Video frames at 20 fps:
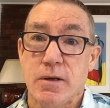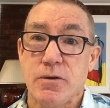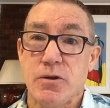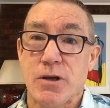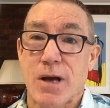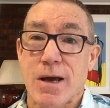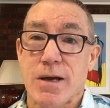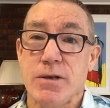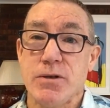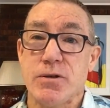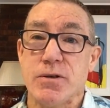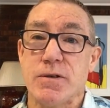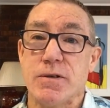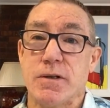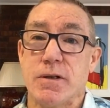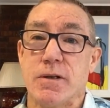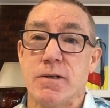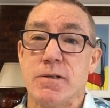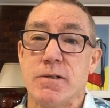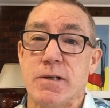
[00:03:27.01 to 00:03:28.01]
changes
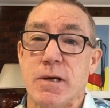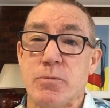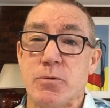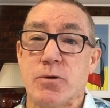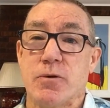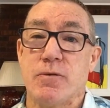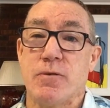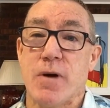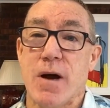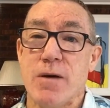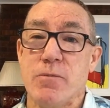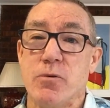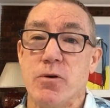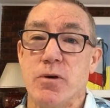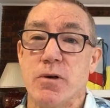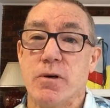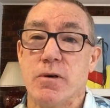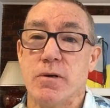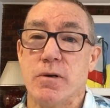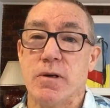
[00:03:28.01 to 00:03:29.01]
to the Conceptual
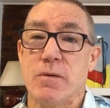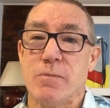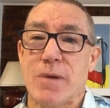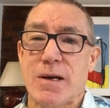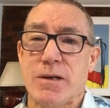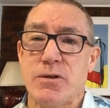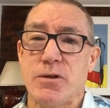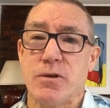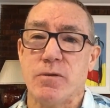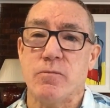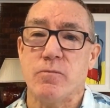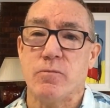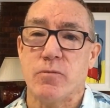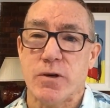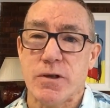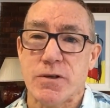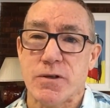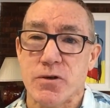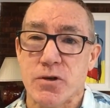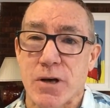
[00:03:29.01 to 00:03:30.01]
Framework, and the major
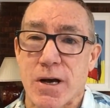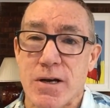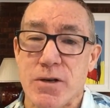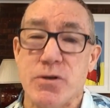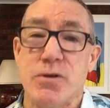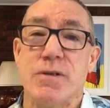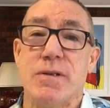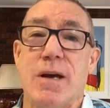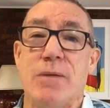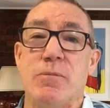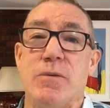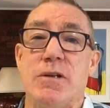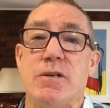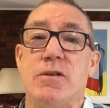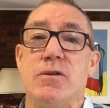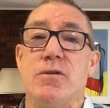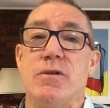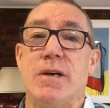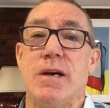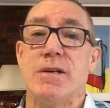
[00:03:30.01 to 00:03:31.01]
recent changes happened
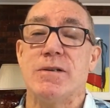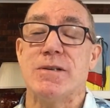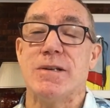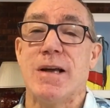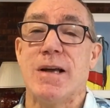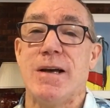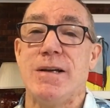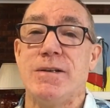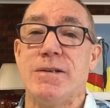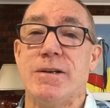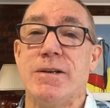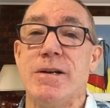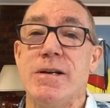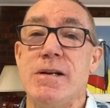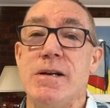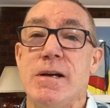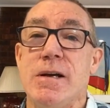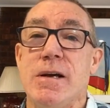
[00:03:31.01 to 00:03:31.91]
in 2018,